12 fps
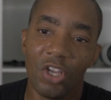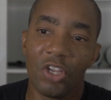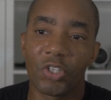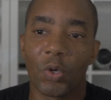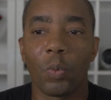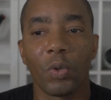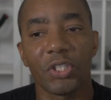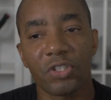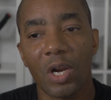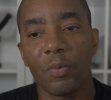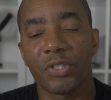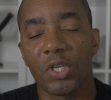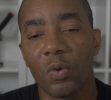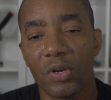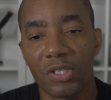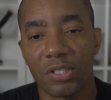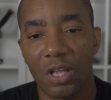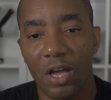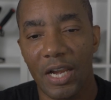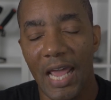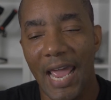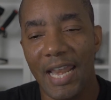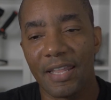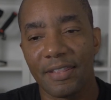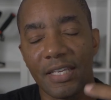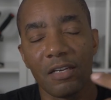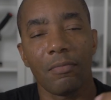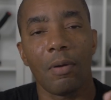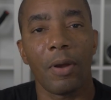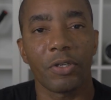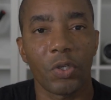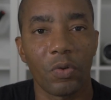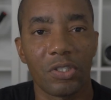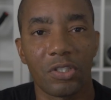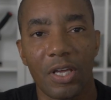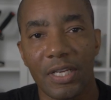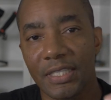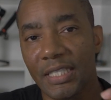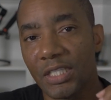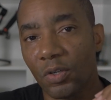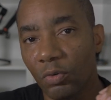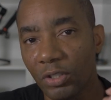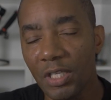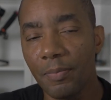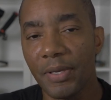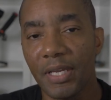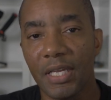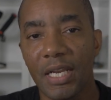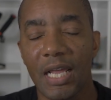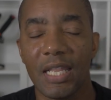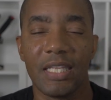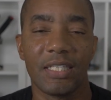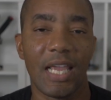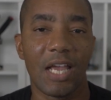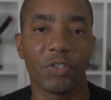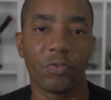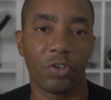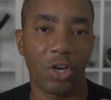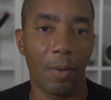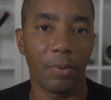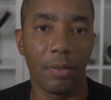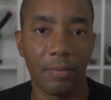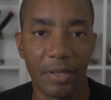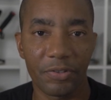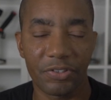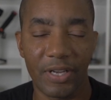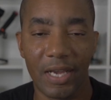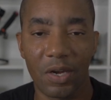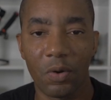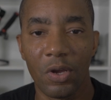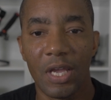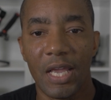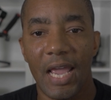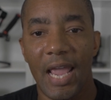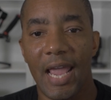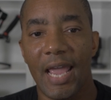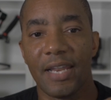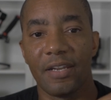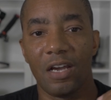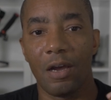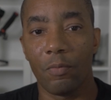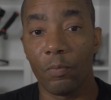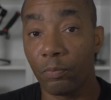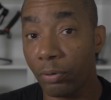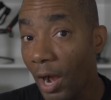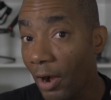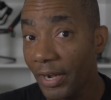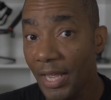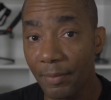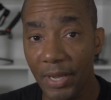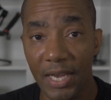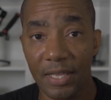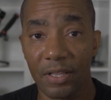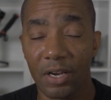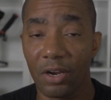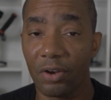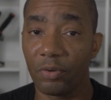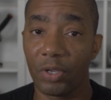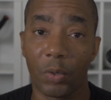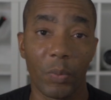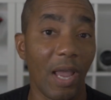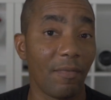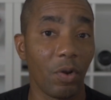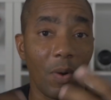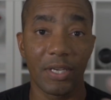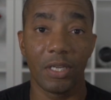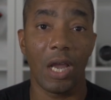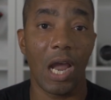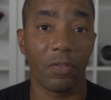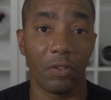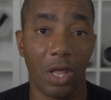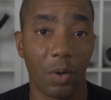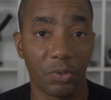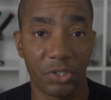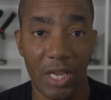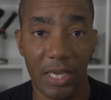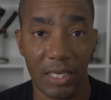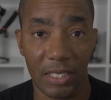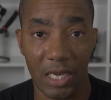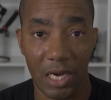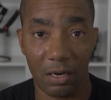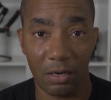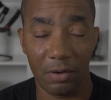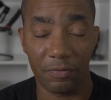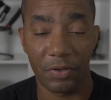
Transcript: So let's start with Tony's lawn. And the thing to remember about Tony's lawn is he's only been in this house for a couple of months now. And um, prior to him getting there, like we have no idea how the lawn was taken care of.